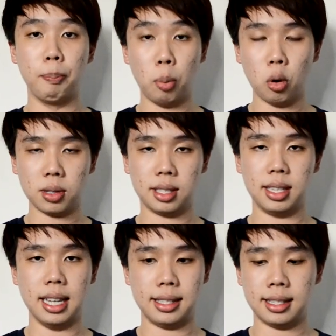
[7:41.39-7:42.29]
books
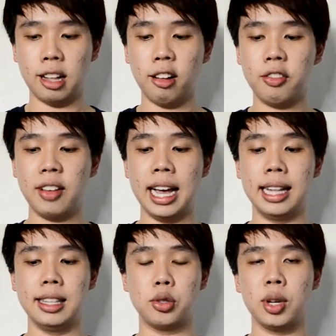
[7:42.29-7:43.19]
itself,
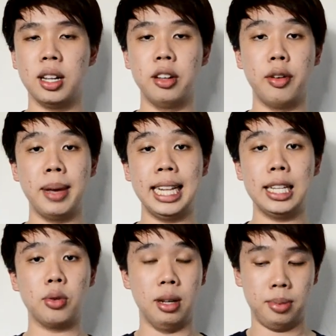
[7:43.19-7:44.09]
and the, the remaining
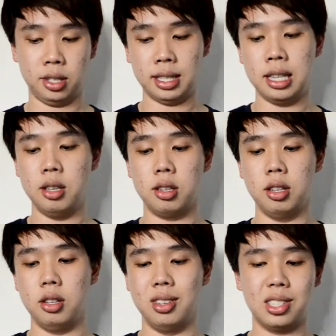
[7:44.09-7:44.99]
twenty percent you
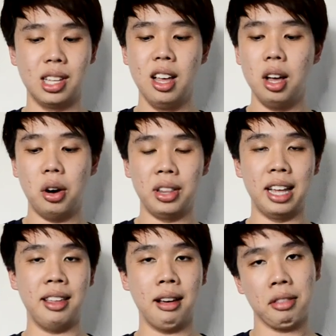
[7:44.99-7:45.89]
could use on
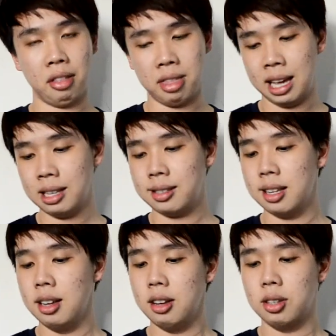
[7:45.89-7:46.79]
any other things.
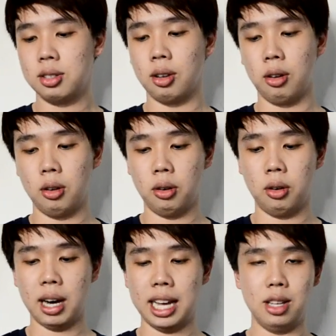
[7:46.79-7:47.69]
So
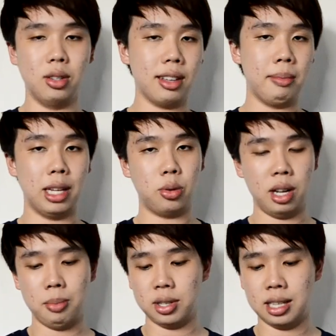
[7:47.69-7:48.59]
I used up my
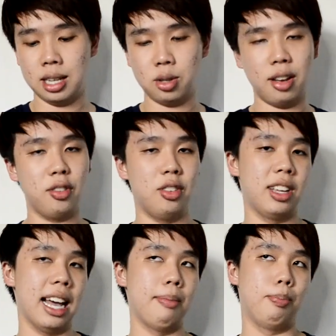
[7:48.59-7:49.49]
twenty percent, so I could
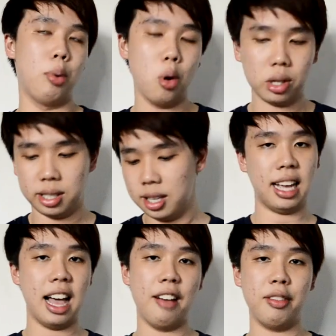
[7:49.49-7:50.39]
get books. I
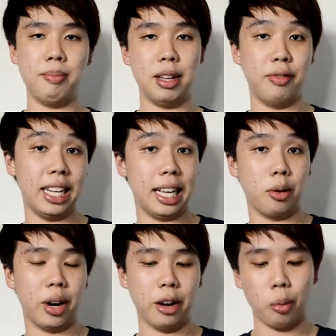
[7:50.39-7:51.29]
haven't been reading
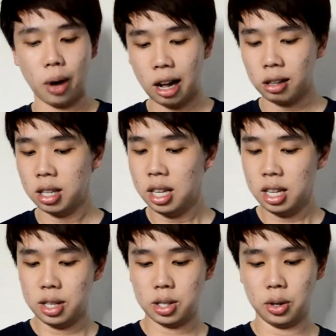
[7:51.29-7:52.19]
quite a while,
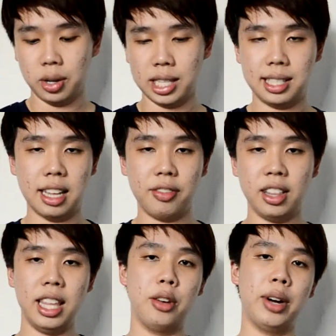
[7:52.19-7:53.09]
so it's
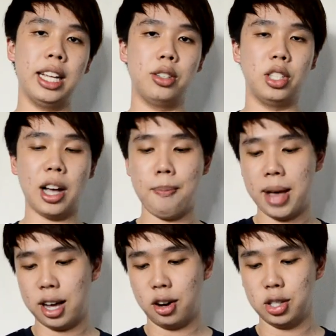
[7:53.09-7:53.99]
definitely great to jump
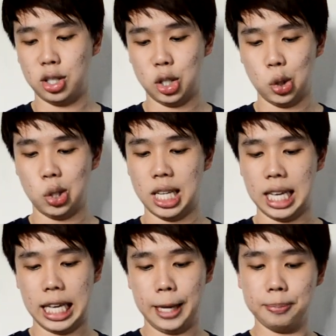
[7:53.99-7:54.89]
back onto
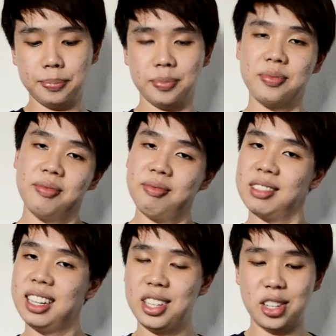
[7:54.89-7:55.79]

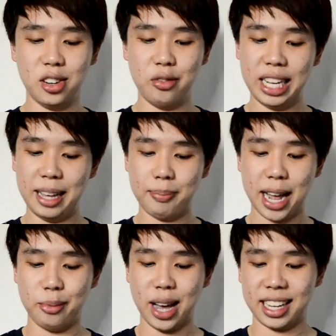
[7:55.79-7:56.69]
the, you know, reading
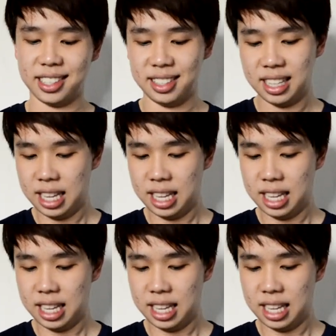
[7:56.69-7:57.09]
bandwagon.